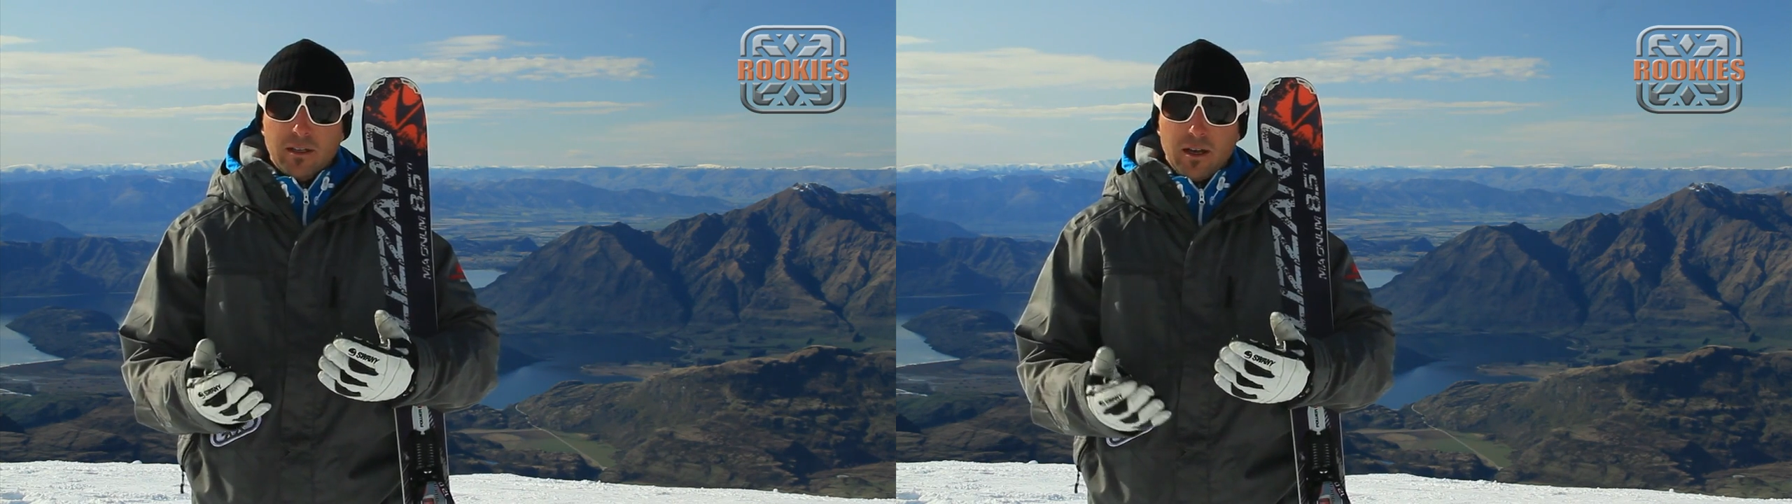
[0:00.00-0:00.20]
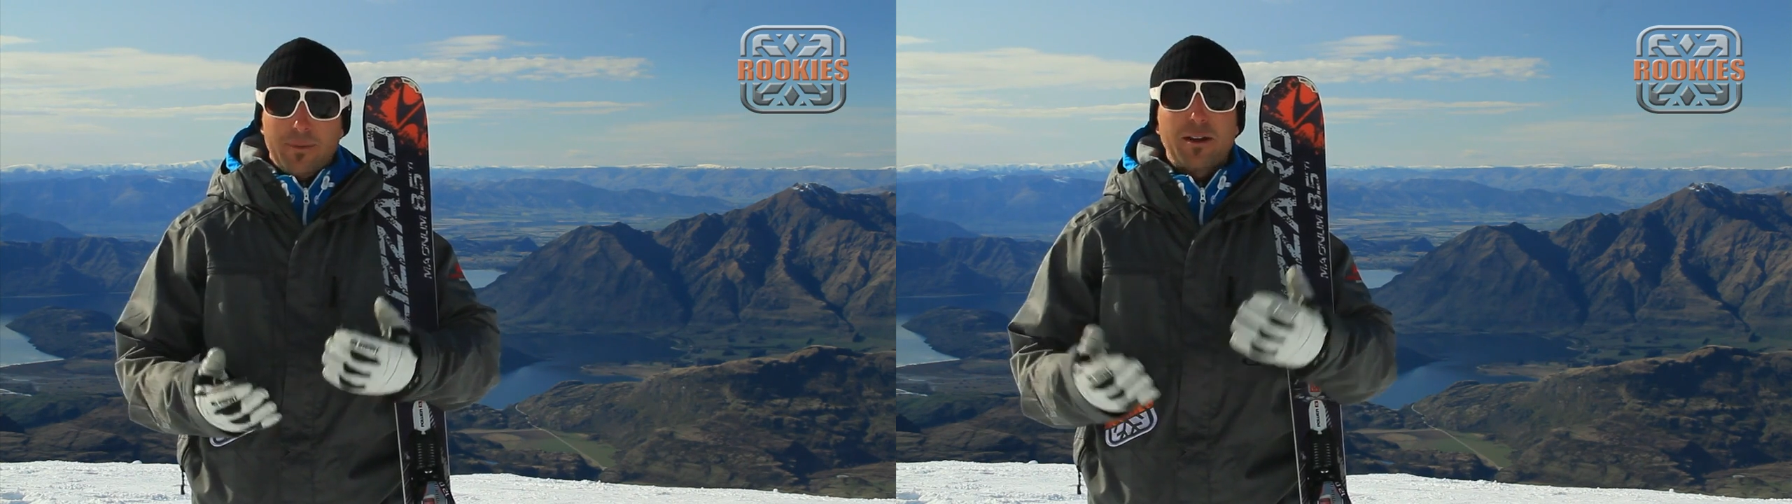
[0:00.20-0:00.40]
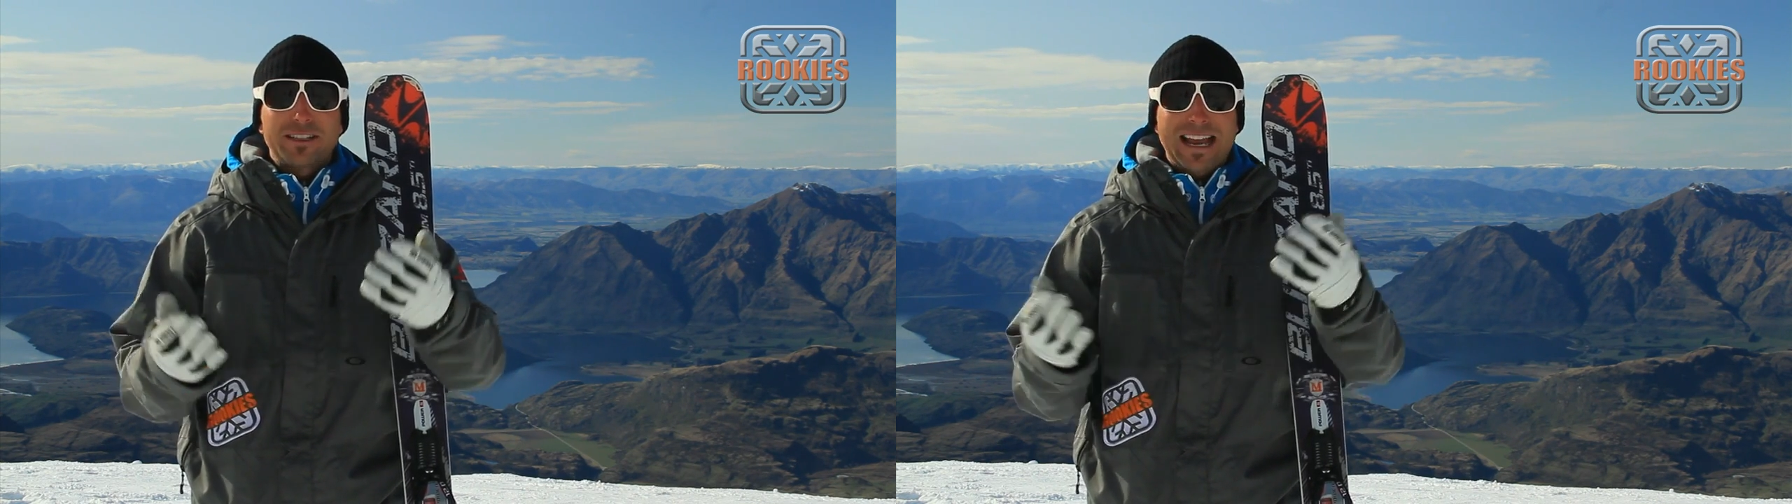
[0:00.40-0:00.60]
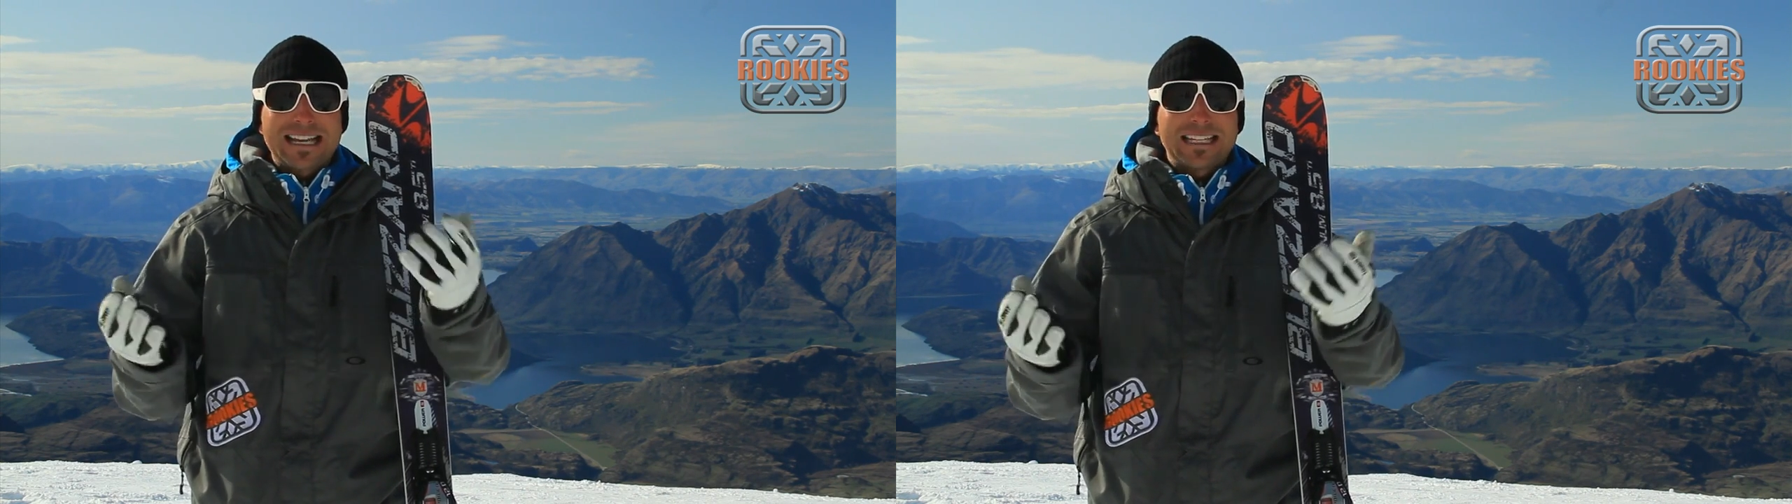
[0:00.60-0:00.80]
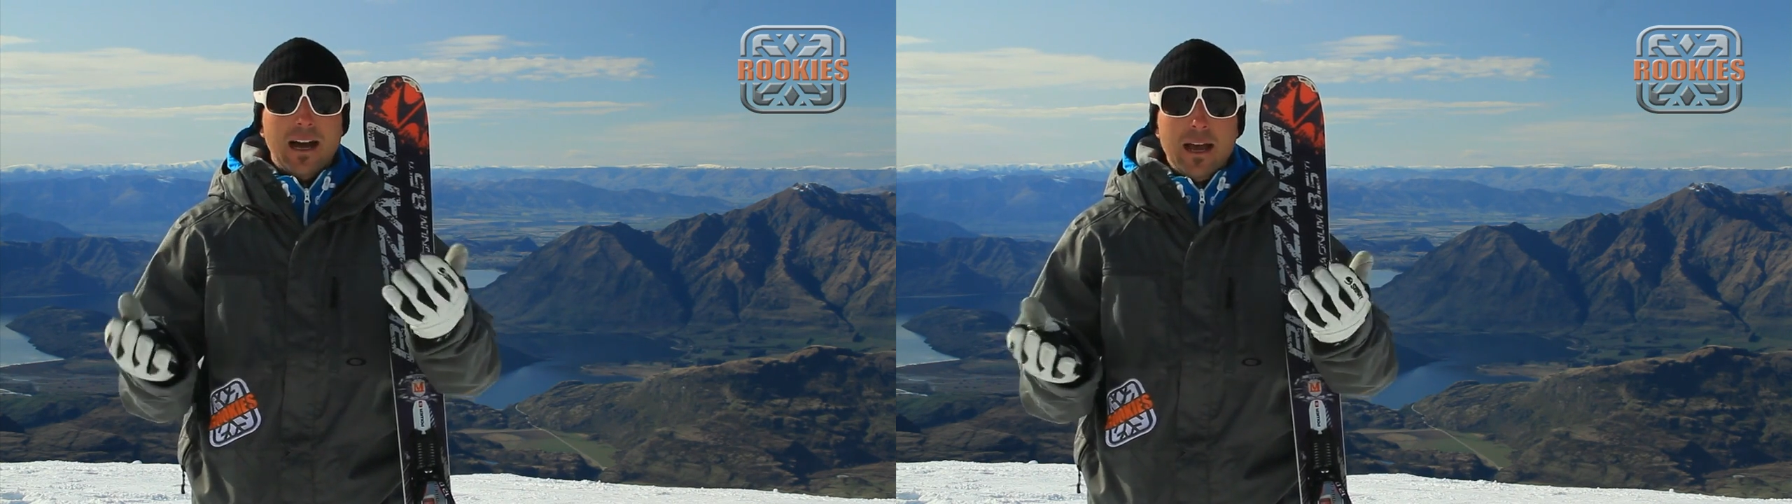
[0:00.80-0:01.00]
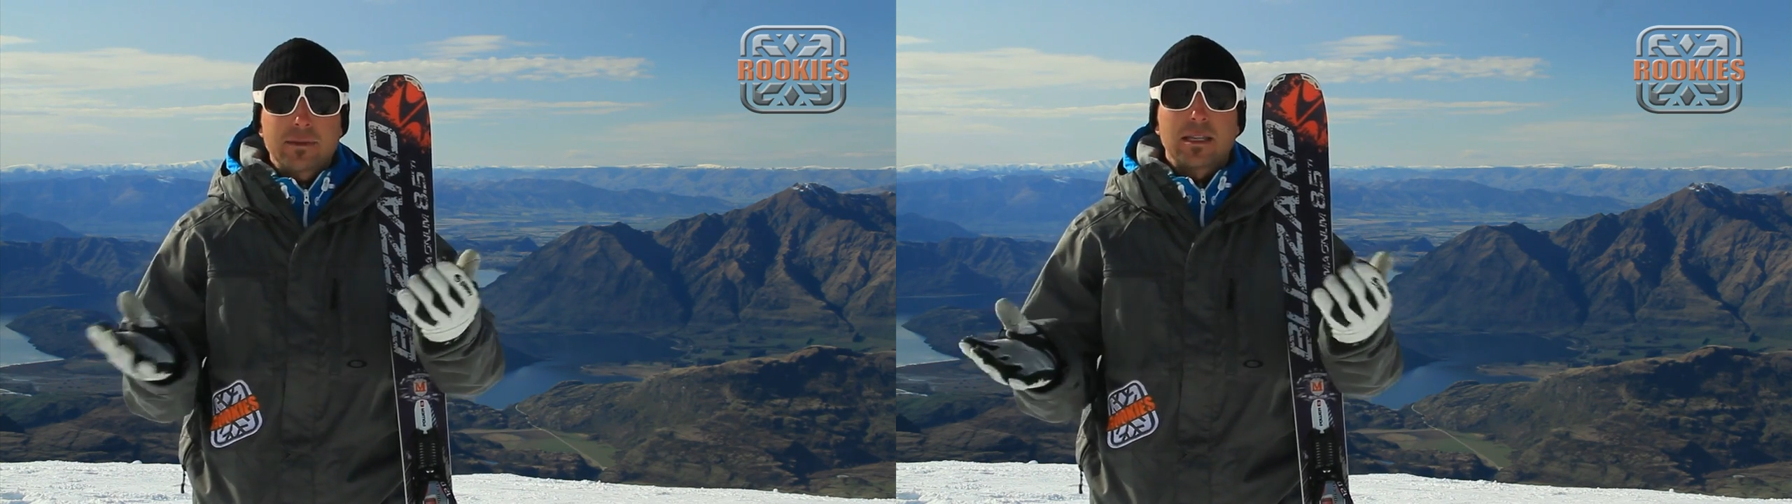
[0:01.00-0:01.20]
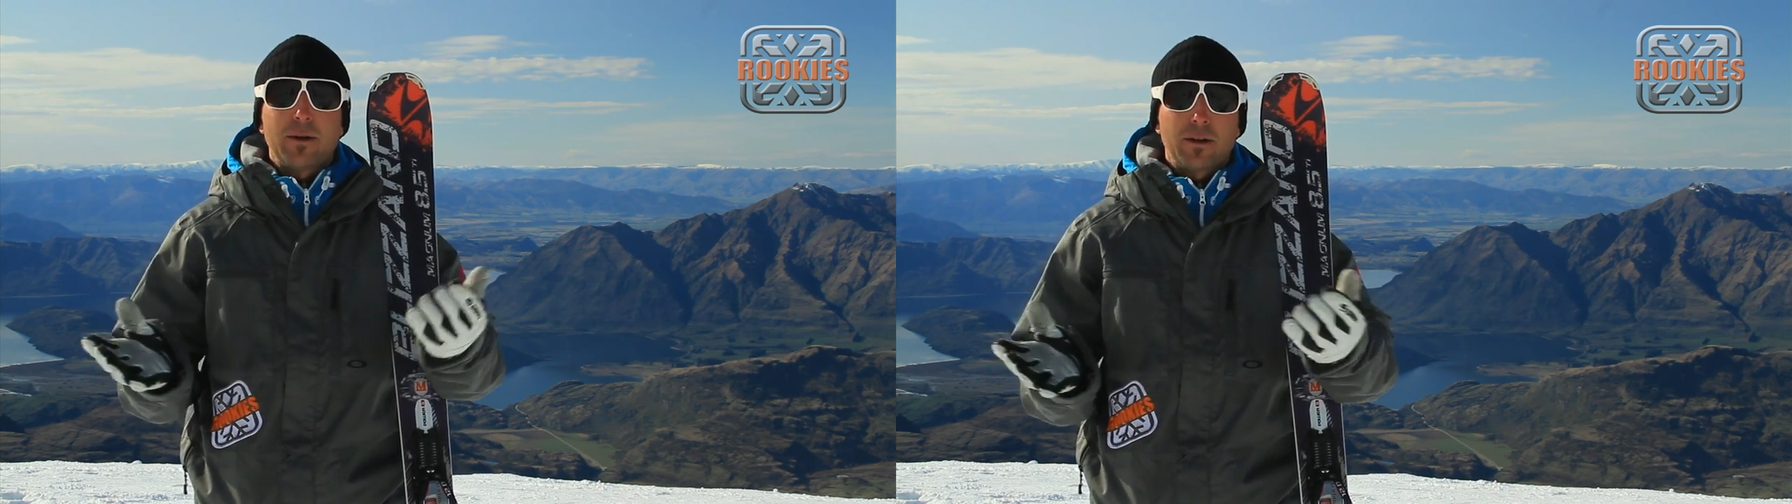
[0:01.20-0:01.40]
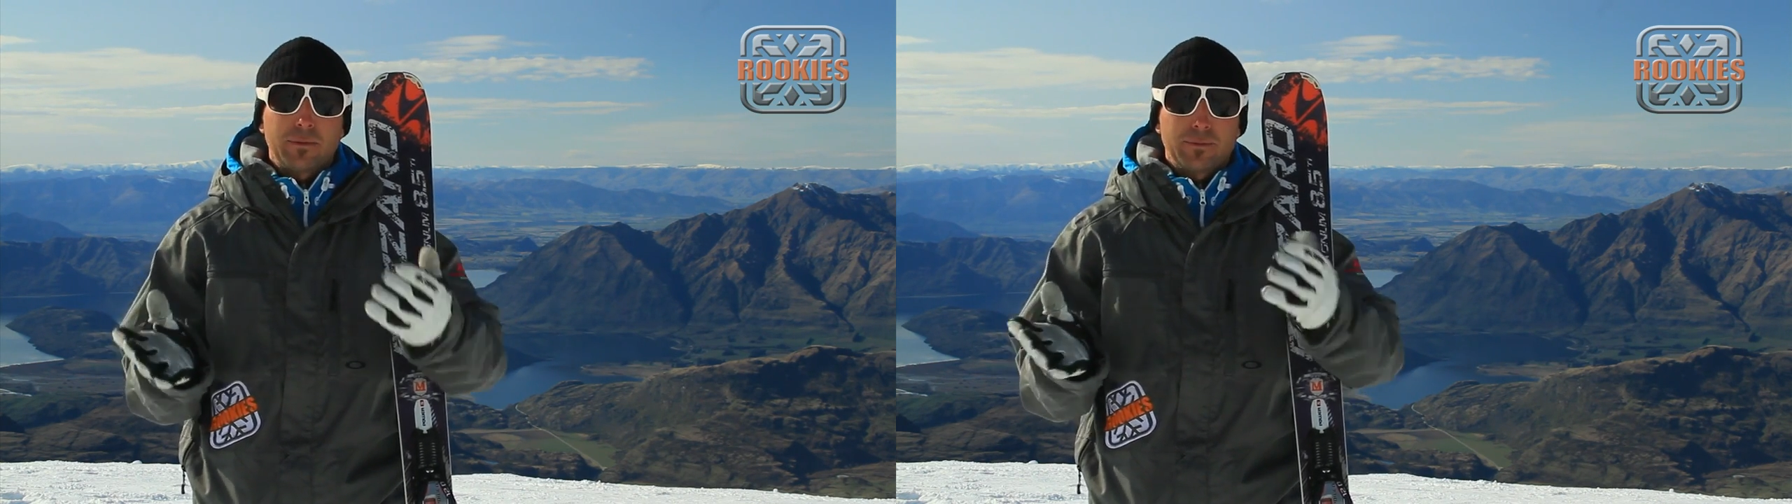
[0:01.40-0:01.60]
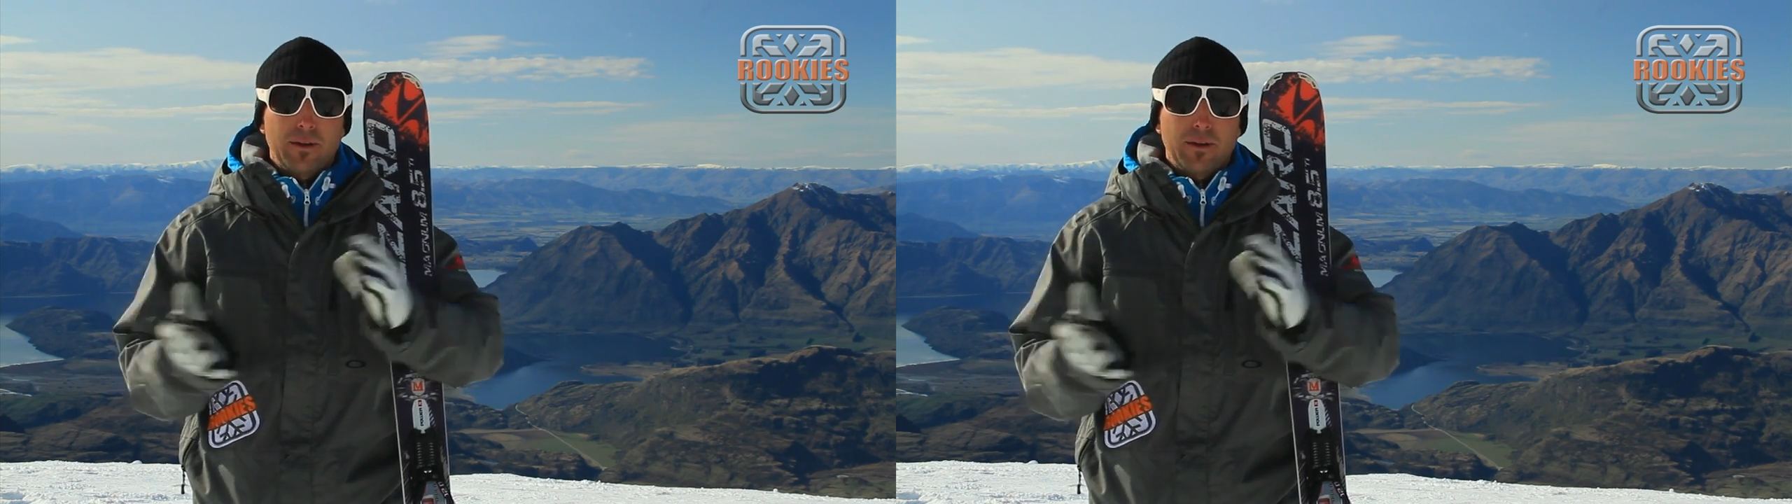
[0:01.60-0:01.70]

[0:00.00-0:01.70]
about 10 times the amount